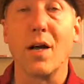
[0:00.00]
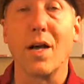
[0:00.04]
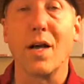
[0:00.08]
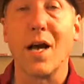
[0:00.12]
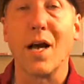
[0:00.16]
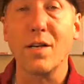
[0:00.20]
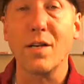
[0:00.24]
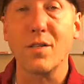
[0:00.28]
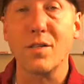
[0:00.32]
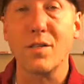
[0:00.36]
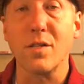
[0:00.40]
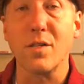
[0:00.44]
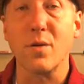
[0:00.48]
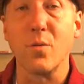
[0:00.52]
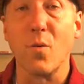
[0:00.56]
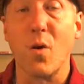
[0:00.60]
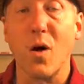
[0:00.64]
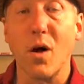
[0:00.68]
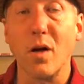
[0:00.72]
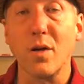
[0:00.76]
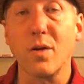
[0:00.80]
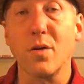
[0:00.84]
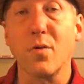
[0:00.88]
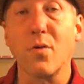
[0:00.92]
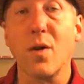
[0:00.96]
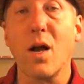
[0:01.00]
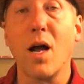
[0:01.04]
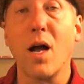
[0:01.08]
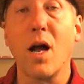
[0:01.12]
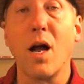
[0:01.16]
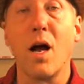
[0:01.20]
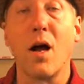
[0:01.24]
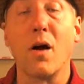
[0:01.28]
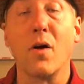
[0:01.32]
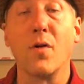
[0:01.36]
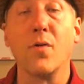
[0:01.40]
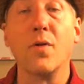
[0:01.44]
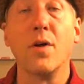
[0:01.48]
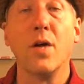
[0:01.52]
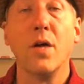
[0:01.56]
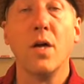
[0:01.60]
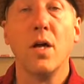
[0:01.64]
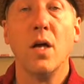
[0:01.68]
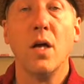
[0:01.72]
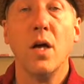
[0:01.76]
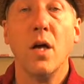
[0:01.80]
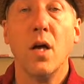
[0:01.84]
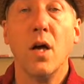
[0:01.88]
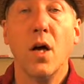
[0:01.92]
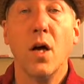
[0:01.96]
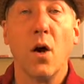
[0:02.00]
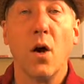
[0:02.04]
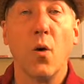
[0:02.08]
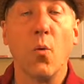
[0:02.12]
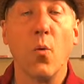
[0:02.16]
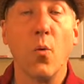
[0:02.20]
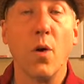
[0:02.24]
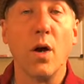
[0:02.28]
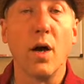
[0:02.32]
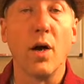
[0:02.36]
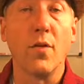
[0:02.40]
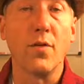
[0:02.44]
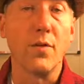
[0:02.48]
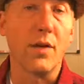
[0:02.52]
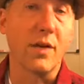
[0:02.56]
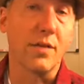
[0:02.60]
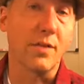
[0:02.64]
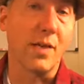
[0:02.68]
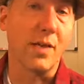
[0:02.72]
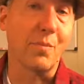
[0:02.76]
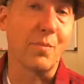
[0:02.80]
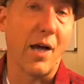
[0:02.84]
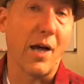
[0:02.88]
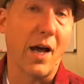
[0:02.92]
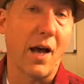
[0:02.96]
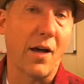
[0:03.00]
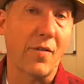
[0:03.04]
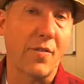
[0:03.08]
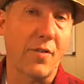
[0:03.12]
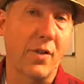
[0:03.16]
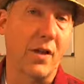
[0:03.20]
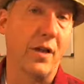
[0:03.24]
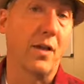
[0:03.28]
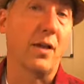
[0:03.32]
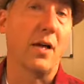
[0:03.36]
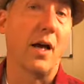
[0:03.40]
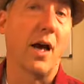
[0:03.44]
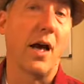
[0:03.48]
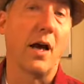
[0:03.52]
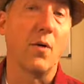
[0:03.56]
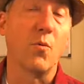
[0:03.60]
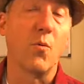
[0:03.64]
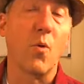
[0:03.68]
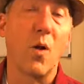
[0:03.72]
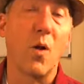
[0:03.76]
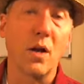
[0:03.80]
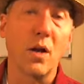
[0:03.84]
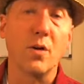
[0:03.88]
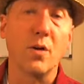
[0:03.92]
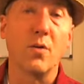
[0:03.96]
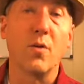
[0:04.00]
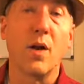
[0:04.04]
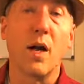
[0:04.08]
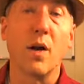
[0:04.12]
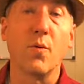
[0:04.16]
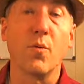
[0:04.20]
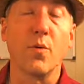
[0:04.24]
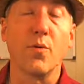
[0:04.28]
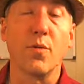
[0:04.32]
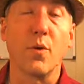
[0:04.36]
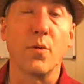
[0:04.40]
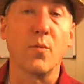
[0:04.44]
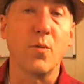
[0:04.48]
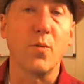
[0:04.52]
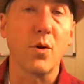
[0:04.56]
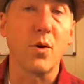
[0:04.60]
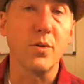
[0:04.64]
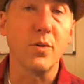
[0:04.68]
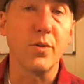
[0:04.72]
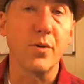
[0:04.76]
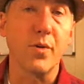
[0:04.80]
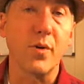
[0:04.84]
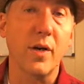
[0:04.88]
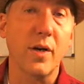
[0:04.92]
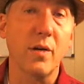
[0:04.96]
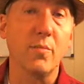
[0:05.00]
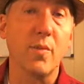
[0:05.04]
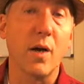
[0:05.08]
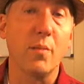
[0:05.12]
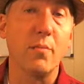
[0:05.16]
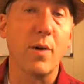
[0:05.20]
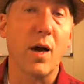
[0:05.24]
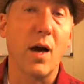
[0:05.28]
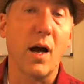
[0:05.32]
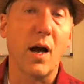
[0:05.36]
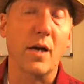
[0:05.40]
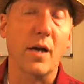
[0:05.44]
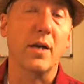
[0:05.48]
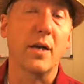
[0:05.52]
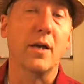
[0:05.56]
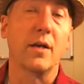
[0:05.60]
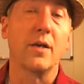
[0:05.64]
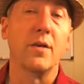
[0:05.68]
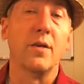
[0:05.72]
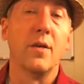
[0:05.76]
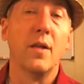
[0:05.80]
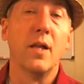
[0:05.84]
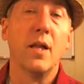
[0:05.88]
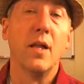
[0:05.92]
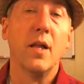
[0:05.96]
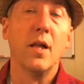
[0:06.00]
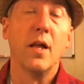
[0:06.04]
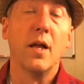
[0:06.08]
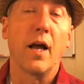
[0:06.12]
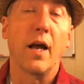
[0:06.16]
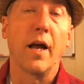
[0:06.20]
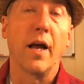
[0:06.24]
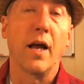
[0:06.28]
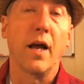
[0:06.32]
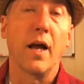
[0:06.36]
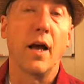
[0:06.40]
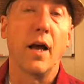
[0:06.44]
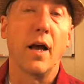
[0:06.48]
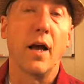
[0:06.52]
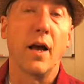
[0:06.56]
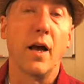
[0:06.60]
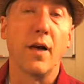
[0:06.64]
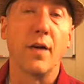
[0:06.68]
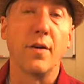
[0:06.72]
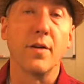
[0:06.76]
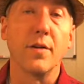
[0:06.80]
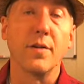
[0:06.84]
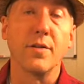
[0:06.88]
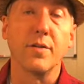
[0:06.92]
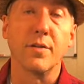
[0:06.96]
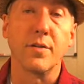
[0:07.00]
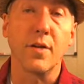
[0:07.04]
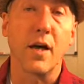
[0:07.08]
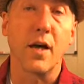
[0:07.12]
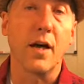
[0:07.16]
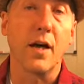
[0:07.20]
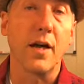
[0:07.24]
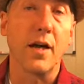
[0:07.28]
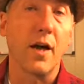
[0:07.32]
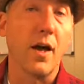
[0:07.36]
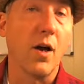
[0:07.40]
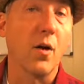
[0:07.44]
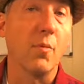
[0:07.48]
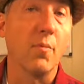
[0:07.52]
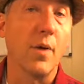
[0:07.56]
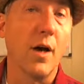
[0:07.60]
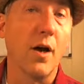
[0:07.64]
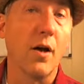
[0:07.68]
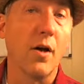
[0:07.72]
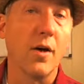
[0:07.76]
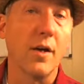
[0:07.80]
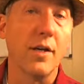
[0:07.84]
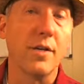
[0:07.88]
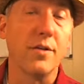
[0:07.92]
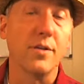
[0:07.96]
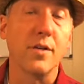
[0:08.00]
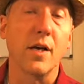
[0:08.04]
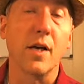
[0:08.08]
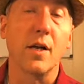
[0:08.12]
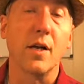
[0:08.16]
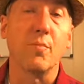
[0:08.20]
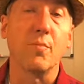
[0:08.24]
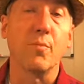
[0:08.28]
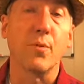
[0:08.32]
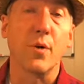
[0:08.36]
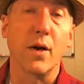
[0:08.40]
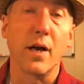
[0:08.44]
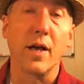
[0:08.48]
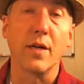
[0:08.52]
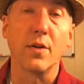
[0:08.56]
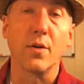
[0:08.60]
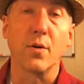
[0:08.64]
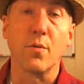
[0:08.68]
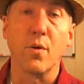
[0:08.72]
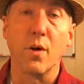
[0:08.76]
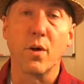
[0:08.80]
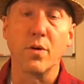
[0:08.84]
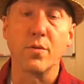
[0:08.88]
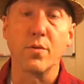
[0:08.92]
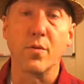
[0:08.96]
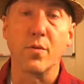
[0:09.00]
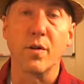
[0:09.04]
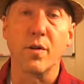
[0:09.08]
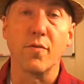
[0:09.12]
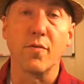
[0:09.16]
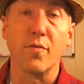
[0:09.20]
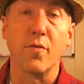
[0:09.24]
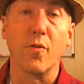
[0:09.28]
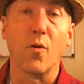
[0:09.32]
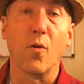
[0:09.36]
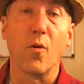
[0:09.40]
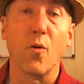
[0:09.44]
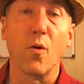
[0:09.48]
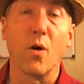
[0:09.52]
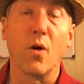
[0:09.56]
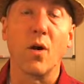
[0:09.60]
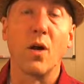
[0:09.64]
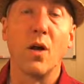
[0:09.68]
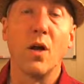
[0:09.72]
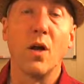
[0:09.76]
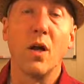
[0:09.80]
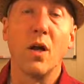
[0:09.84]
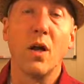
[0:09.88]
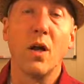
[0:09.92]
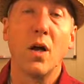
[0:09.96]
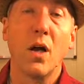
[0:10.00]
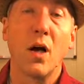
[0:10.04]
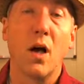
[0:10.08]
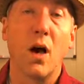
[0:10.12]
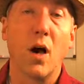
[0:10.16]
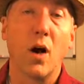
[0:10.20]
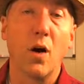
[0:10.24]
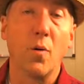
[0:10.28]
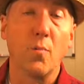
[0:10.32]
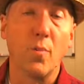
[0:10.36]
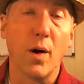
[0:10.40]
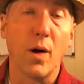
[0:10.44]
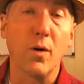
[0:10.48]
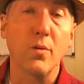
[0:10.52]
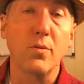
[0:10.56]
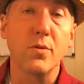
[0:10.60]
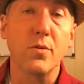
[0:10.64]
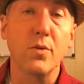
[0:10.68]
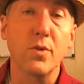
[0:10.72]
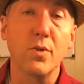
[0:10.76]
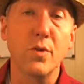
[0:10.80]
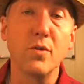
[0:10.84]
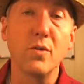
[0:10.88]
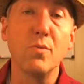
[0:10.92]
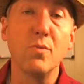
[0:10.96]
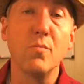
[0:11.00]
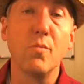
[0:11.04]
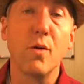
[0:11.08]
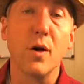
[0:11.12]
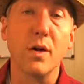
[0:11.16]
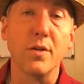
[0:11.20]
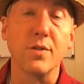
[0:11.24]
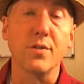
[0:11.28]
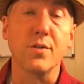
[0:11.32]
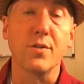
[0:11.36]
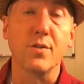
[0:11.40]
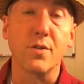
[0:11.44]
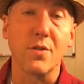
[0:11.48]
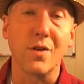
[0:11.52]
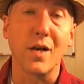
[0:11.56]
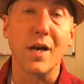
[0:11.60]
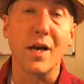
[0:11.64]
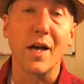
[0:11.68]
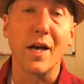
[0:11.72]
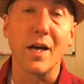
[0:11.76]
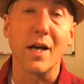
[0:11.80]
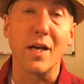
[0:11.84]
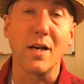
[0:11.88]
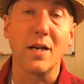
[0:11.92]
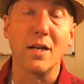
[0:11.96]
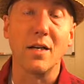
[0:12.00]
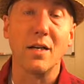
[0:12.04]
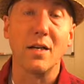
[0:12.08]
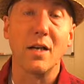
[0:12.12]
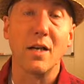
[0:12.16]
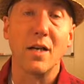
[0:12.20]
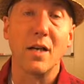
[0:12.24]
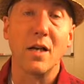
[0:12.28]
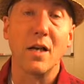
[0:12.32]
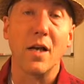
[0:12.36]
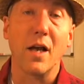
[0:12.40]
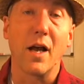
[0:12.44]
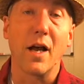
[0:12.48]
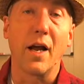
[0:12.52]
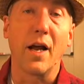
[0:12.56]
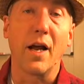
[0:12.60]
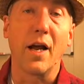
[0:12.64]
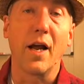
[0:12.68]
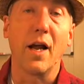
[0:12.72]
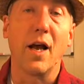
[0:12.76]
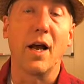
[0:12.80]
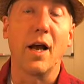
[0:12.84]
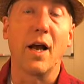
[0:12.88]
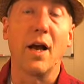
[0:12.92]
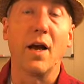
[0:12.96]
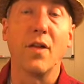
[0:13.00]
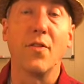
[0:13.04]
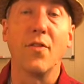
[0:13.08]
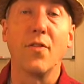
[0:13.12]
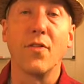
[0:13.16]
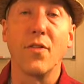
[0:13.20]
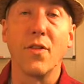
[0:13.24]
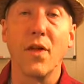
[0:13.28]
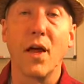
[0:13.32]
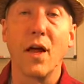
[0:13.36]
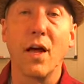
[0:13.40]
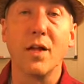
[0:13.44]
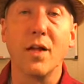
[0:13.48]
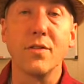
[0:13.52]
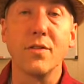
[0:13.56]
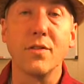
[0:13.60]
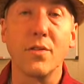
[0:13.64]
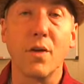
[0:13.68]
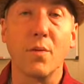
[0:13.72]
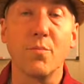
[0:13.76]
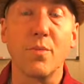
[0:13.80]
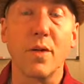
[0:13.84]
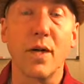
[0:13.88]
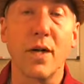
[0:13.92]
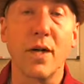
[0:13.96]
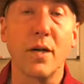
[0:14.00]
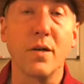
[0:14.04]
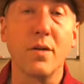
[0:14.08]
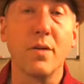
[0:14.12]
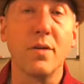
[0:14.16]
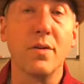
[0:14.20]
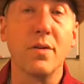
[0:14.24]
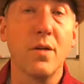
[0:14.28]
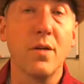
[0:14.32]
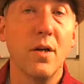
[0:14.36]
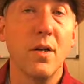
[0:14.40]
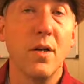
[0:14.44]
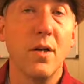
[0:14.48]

actually walked around with, because I'm Catholic, I walked around with a rosary in my pocket and said Hail Marys and prayed the rosary for about 2 months straight. And then something